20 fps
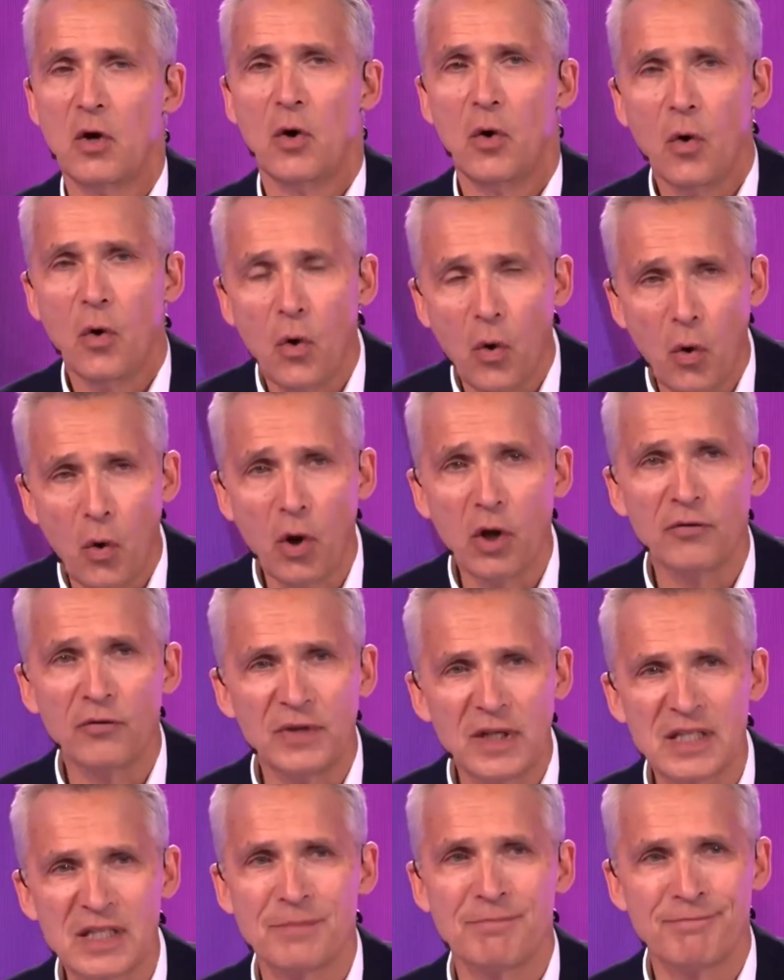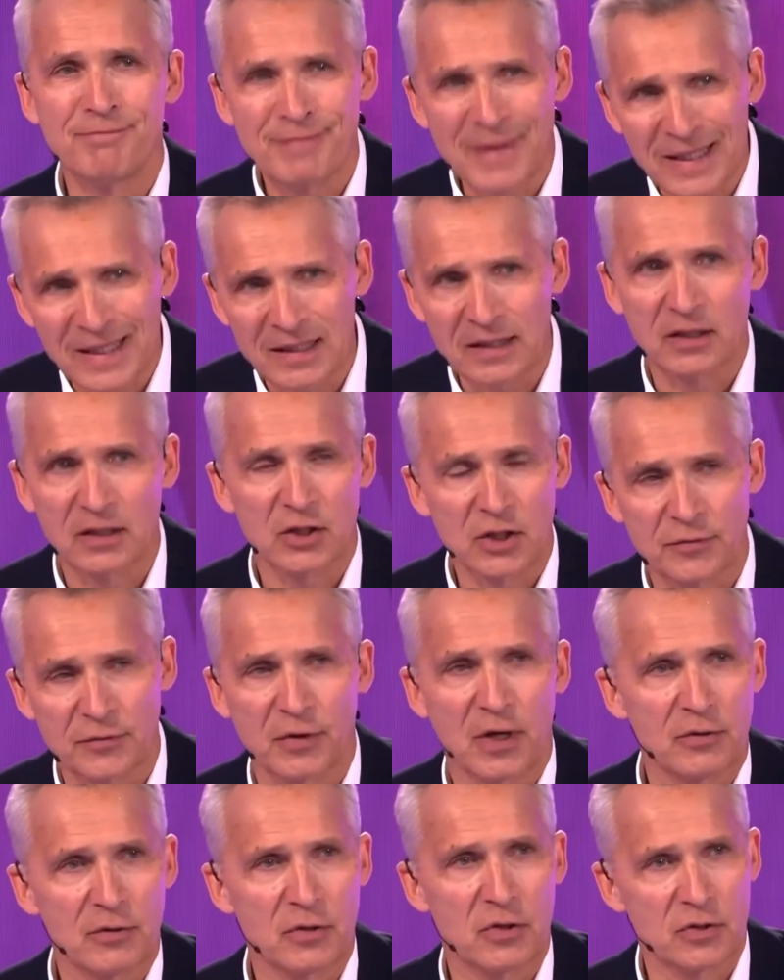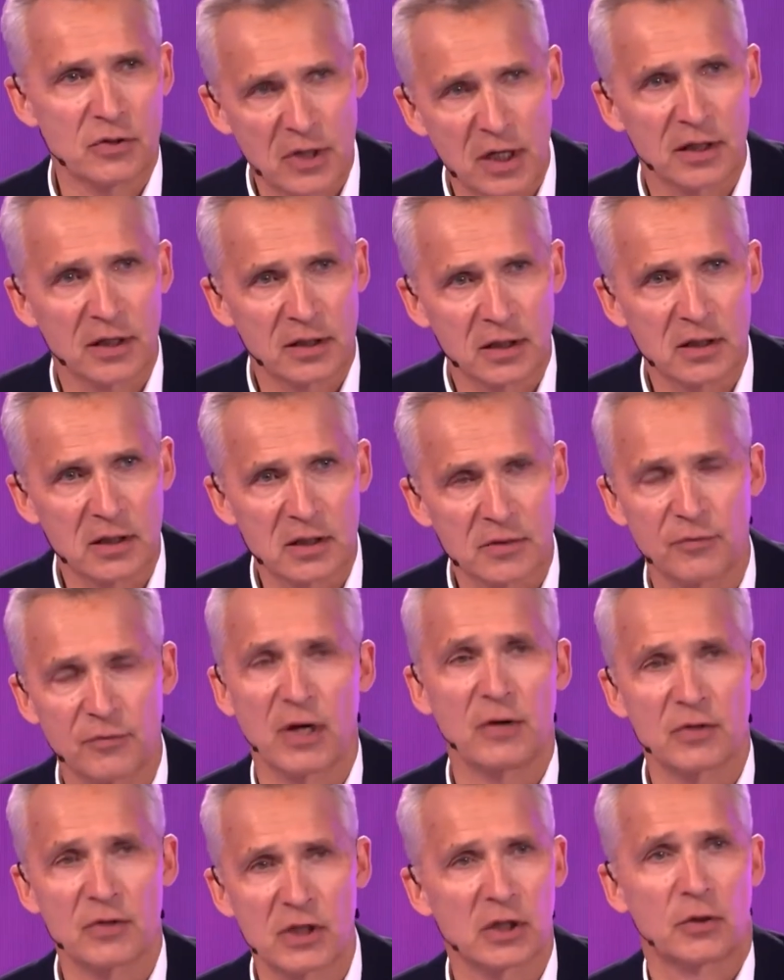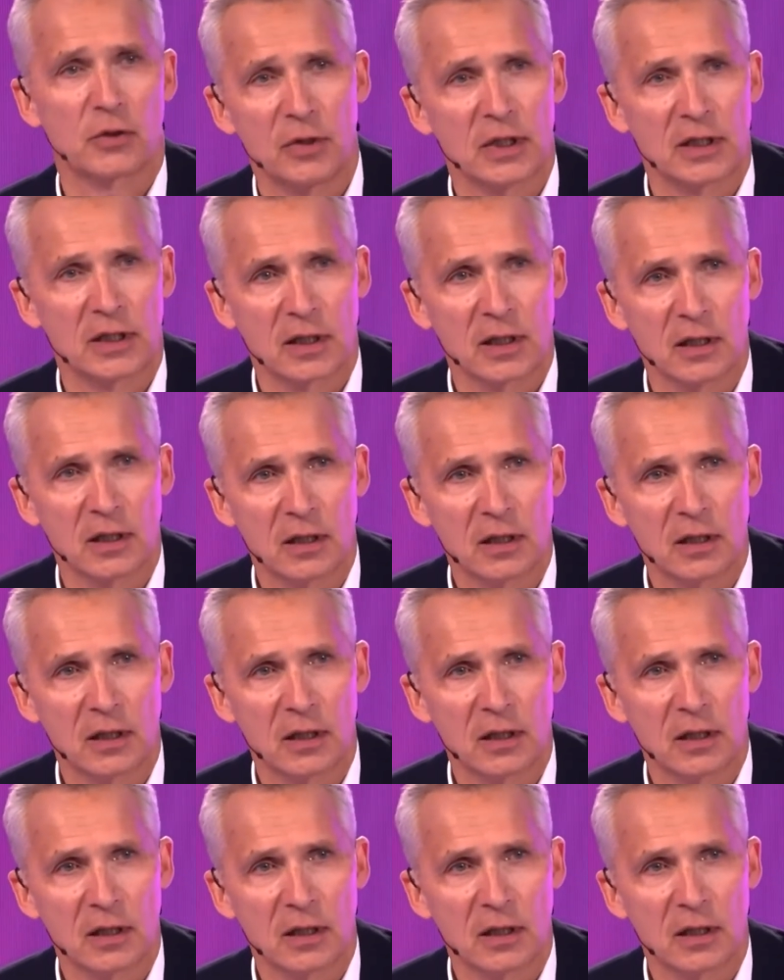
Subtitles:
All of this matters for our societies, for our security.